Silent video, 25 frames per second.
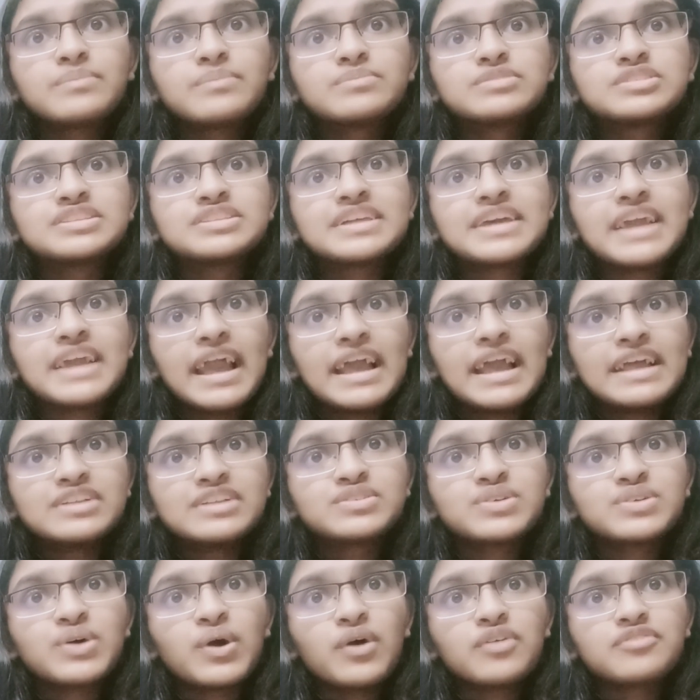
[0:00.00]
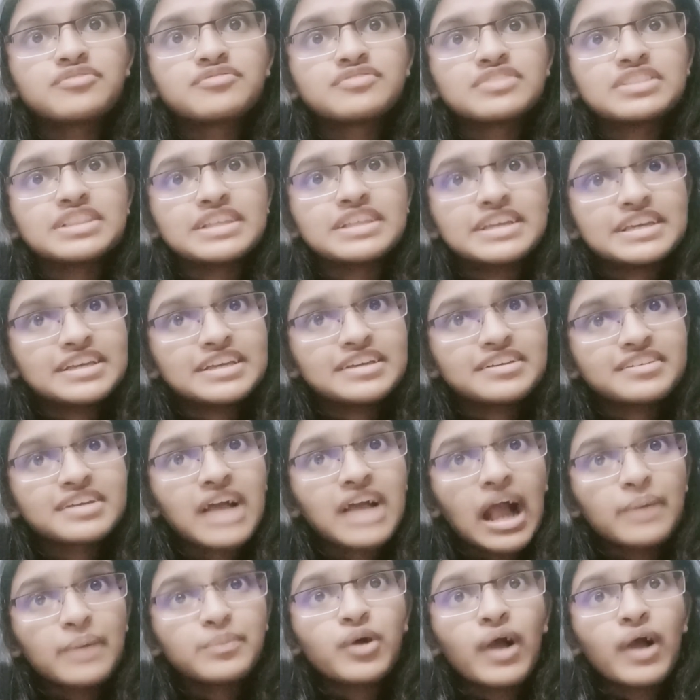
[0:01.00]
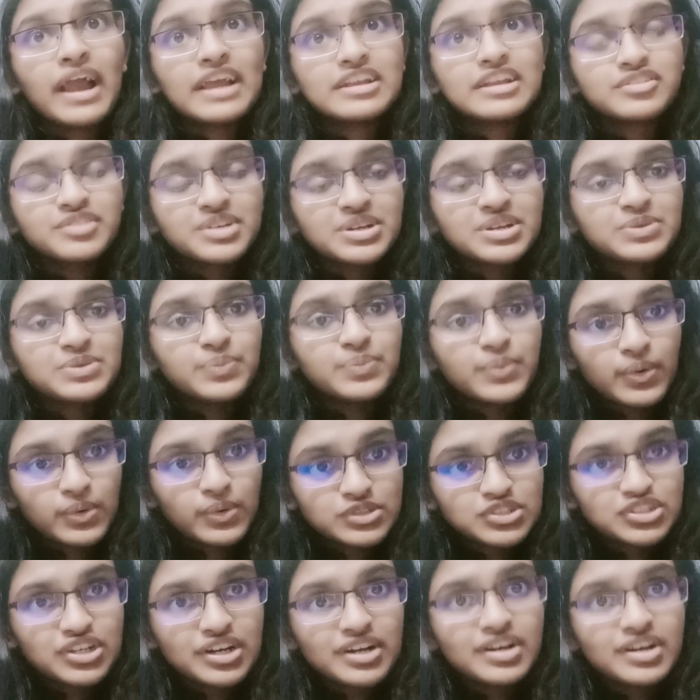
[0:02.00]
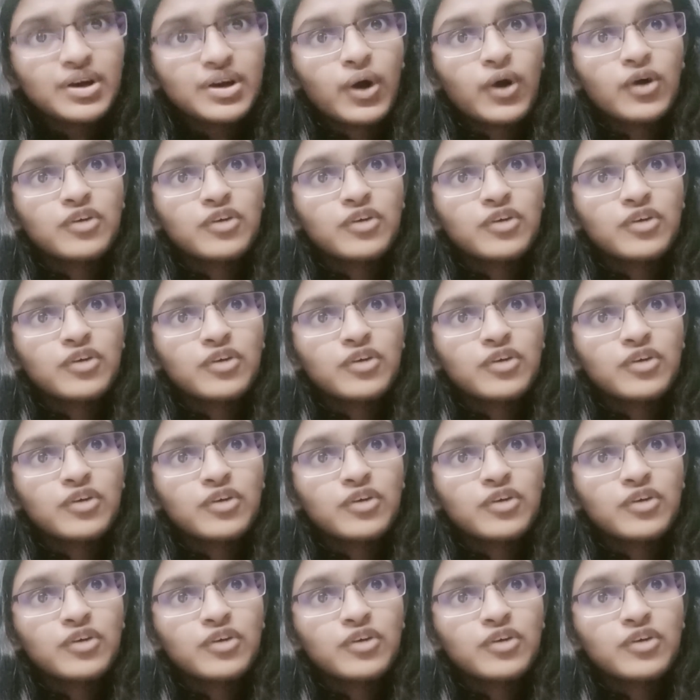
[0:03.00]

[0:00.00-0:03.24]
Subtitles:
to the end of the carbohydrate brochure